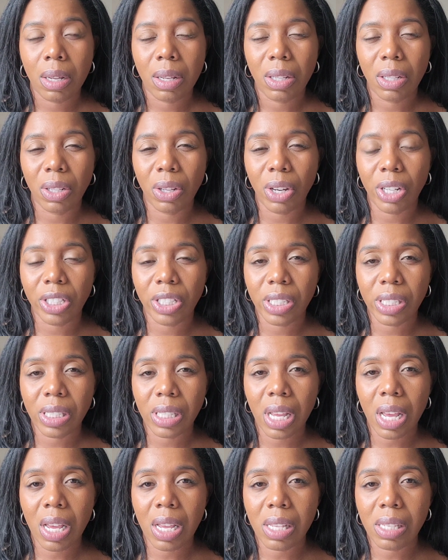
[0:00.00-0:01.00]
largest
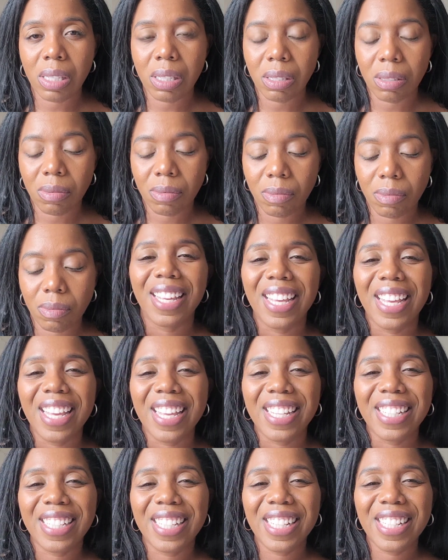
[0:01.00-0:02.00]
size.
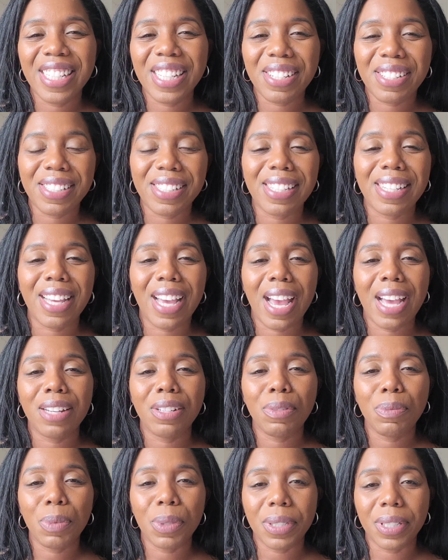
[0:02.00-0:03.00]
Then there's the
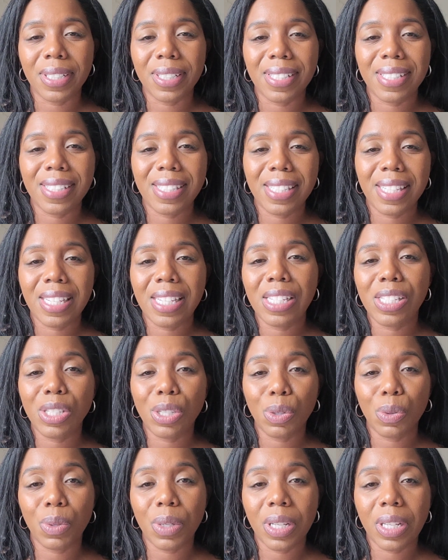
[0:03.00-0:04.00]
cottonwood tee,
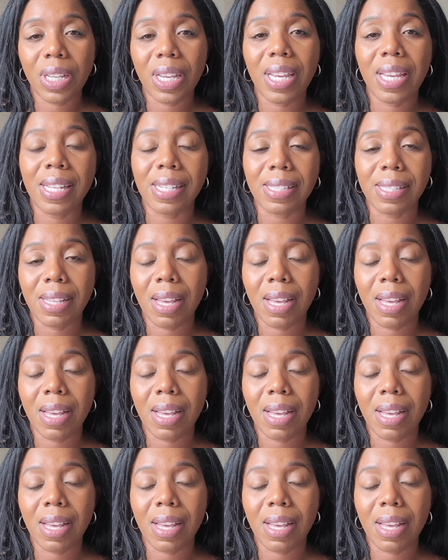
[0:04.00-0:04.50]
tunic, and